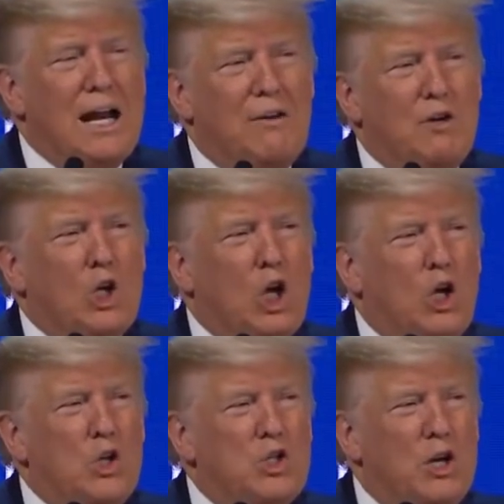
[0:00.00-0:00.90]
not even
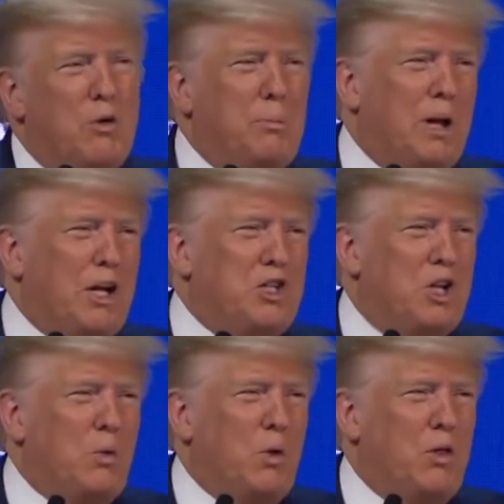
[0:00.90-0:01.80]
close, and
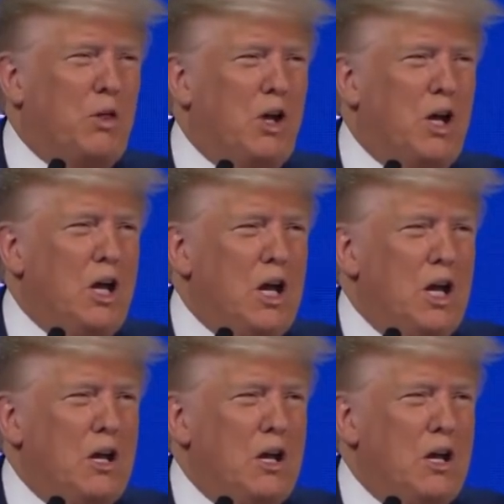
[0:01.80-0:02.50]
replaced it with the